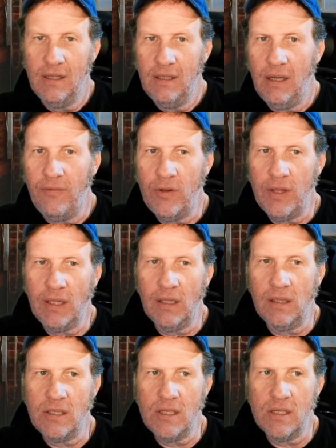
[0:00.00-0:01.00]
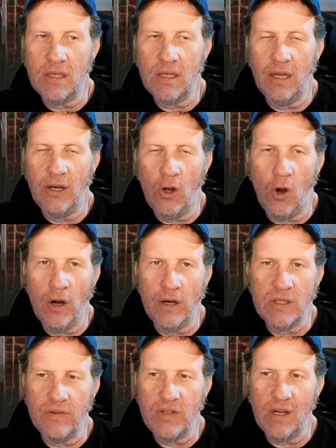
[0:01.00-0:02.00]
If you think that this is uh, an
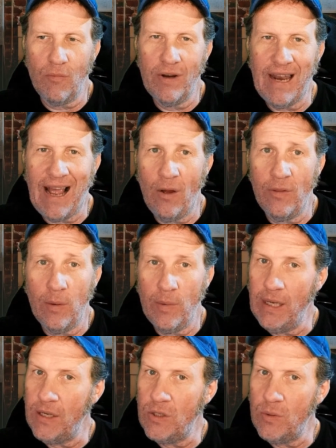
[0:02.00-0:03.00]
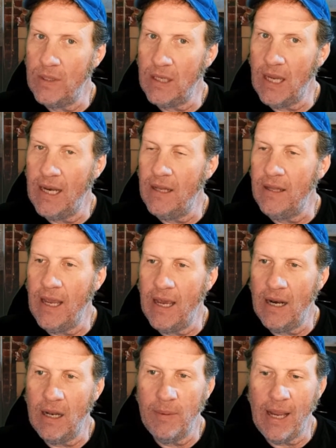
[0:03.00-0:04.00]
artist of some renown that we need to indicate in the ad,
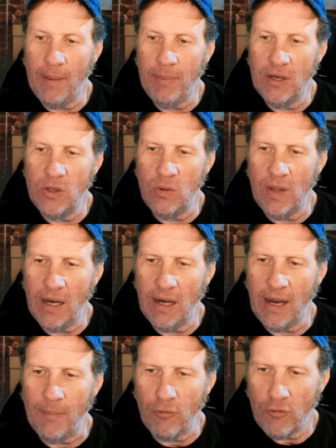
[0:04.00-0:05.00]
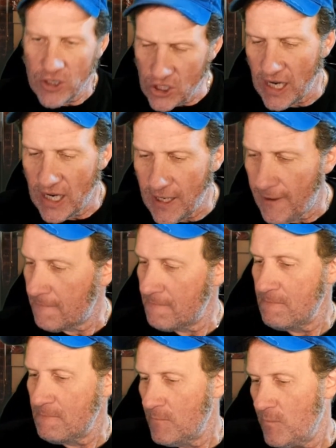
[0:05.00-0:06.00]
I'd be happy to do that. I appreciate it.
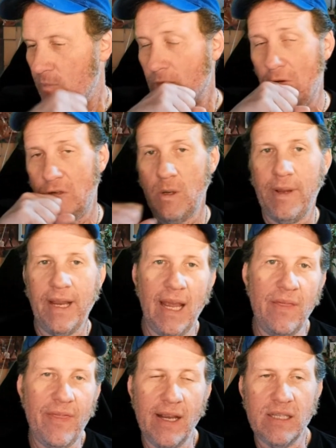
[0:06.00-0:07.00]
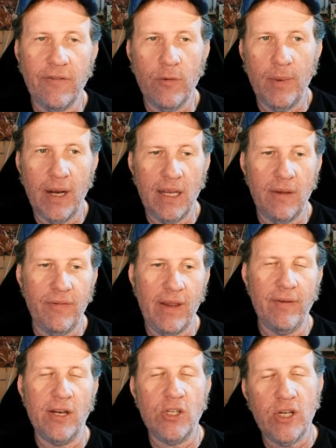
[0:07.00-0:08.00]
So anyway, again, thanks everybody. If you
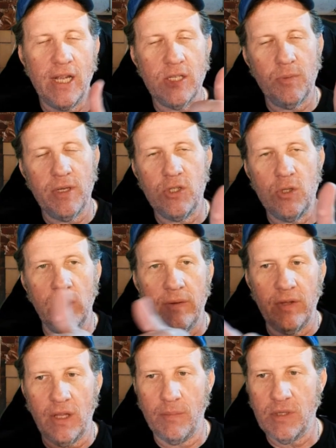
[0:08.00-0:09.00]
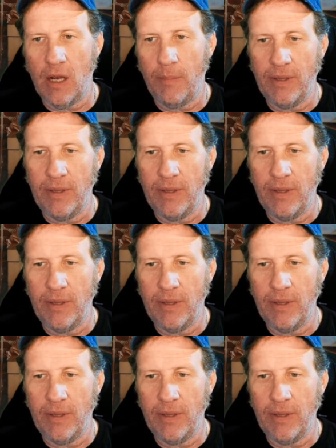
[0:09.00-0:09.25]
haven't had a chance, please do leave a thumbs up.